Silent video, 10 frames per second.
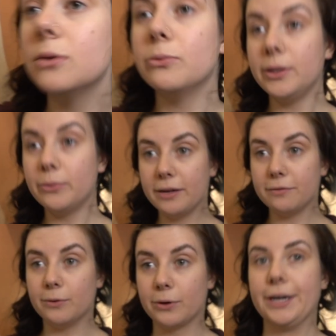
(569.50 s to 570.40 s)
We
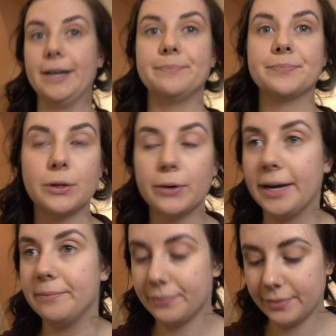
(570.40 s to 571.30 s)
went for it.
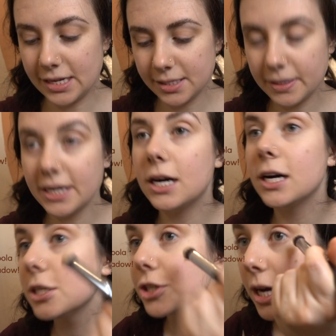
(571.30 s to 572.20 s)
Okay, that's my
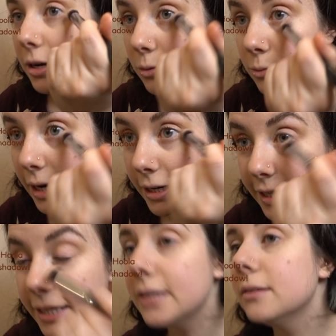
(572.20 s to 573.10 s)
eyeshadow
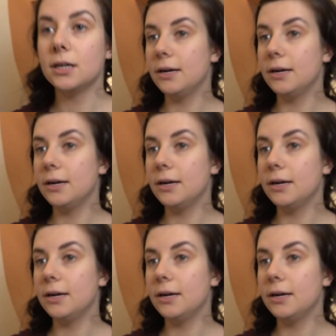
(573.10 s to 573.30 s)
ready.